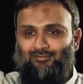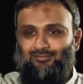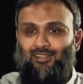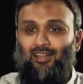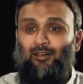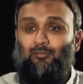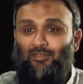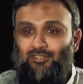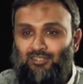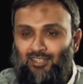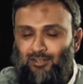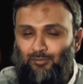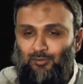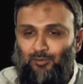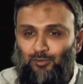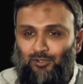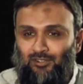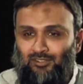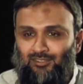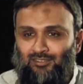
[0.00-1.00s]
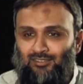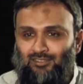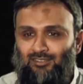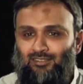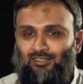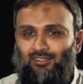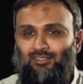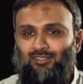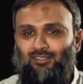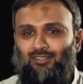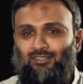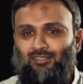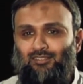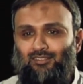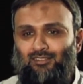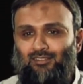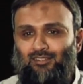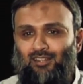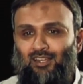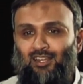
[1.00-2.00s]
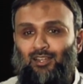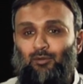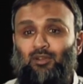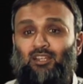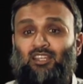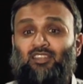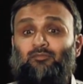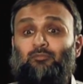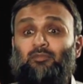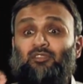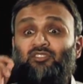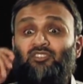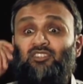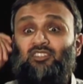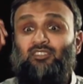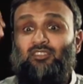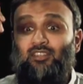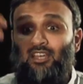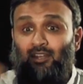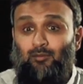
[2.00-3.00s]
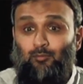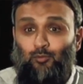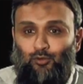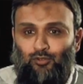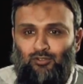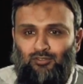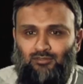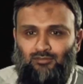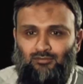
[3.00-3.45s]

How much can we want? Allah will give mazid and more.